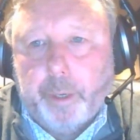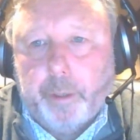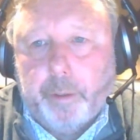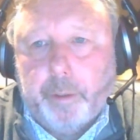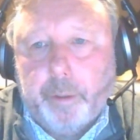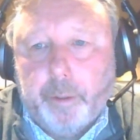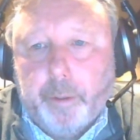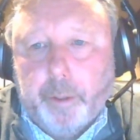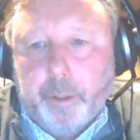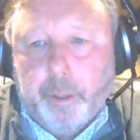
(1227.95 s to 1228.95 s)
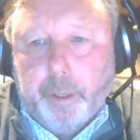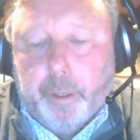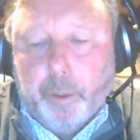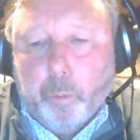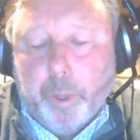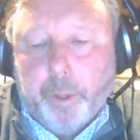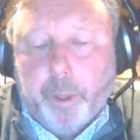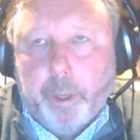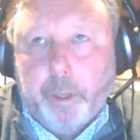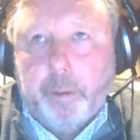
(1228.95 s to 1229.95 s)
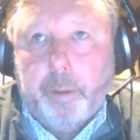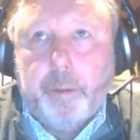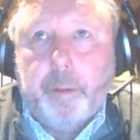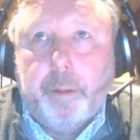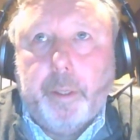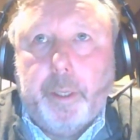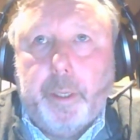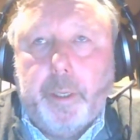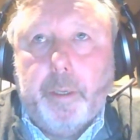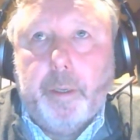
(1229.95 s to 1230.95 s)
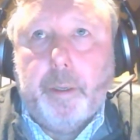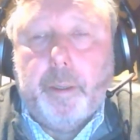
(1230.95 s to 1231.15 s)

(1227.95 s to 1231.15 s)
and whether the